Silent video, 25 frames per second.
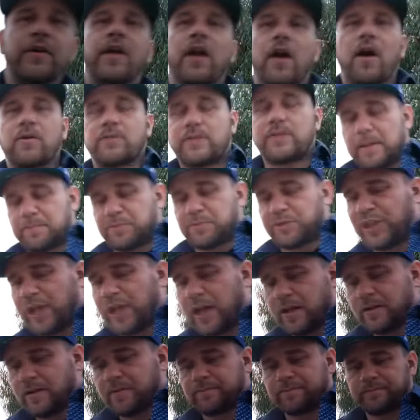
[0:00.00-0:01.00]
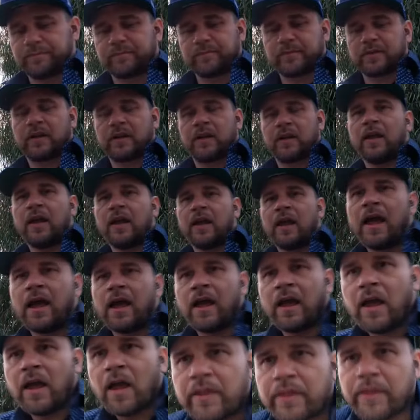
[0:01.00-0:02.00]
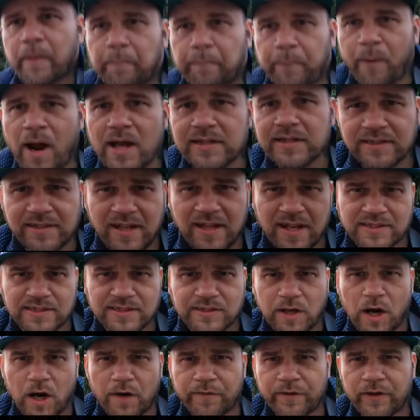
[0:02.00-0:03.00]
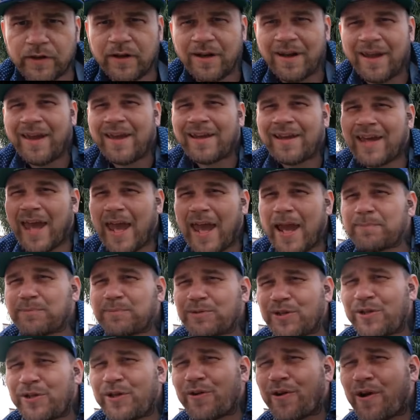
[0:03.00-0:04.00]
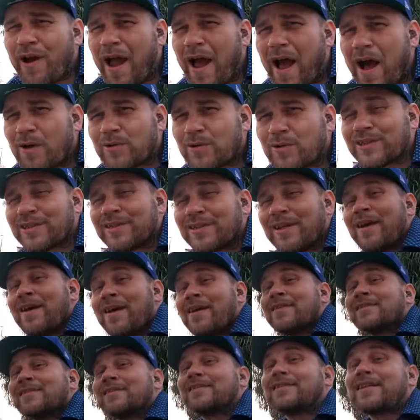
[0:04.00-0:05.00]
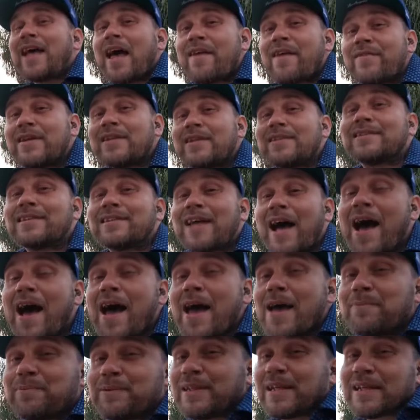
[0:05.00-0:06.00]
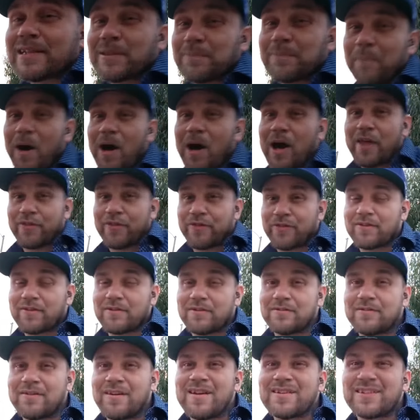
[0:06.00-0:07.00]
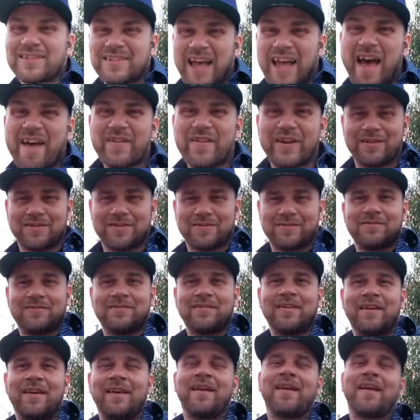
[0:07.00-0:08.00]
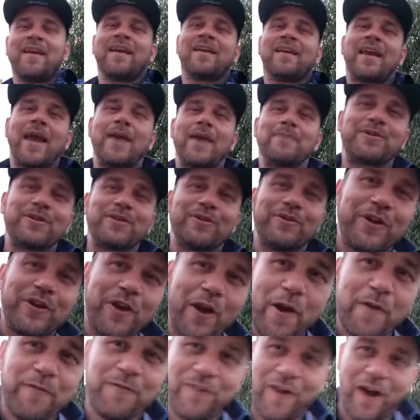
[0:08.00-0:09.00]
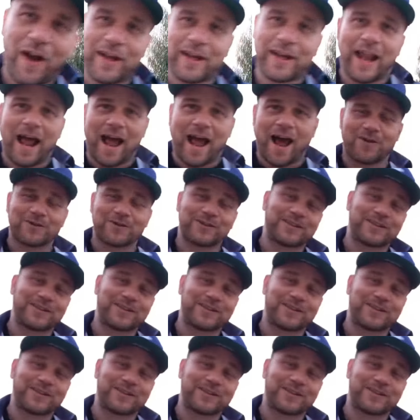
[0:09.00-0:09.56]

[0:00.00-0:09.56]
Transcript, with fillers: go, dipshit. The process server came to your house seven times this month. Seven. Came to your fucking house